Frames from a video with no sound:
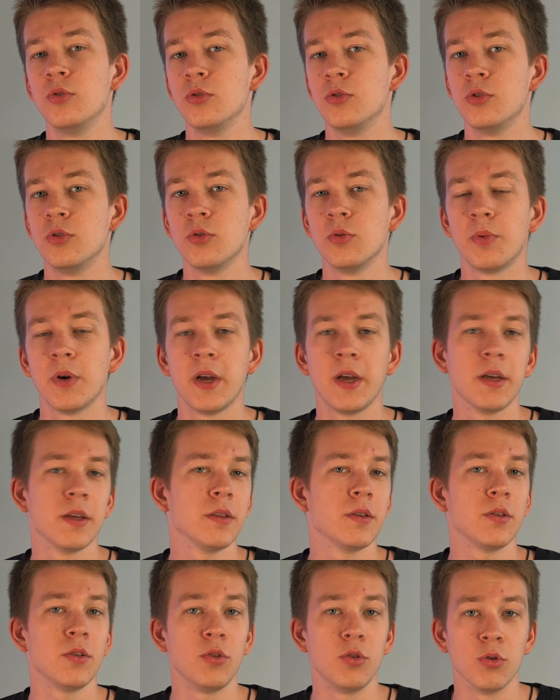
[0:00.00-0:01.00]
YouTube
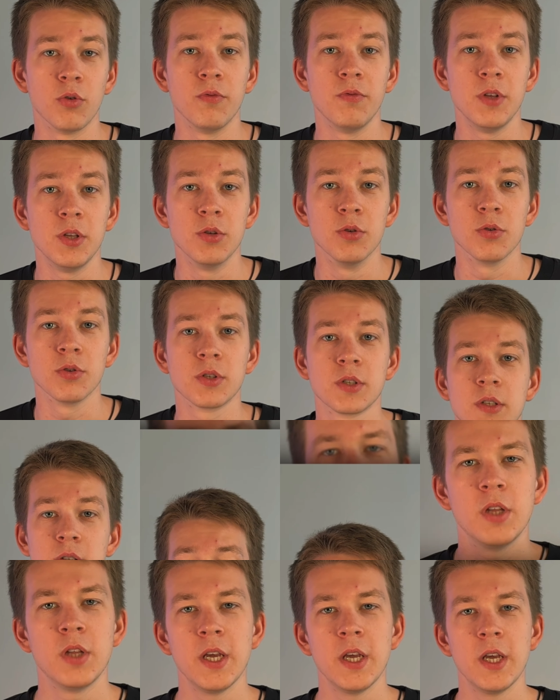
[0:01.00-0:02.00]
and your videos.
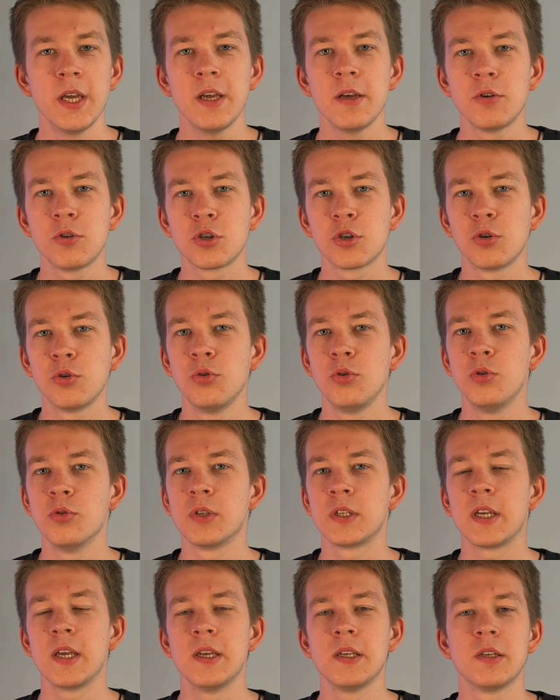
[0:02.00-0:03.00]
Today I'll show you
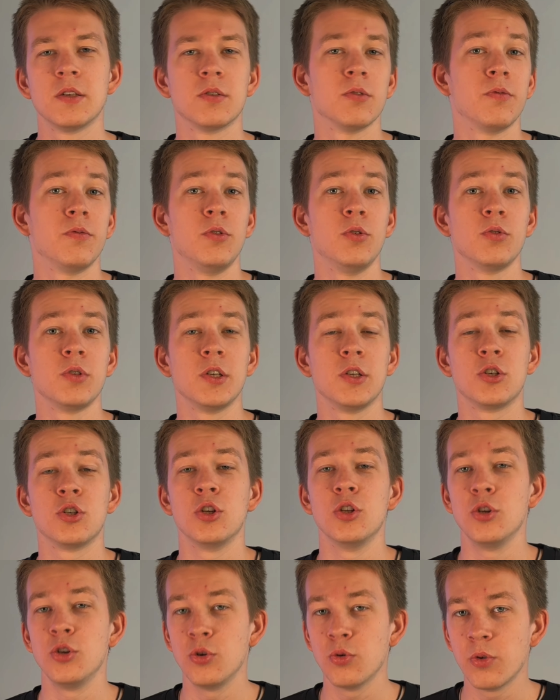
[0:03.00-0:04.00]
use cases of usage
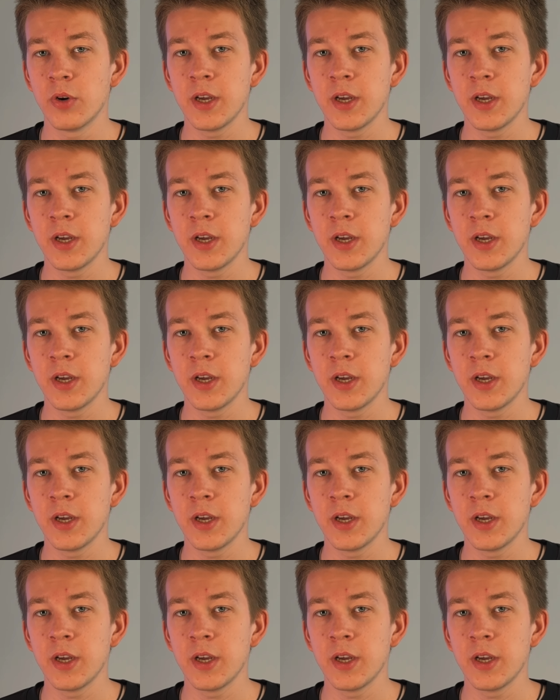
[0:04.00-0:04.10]
new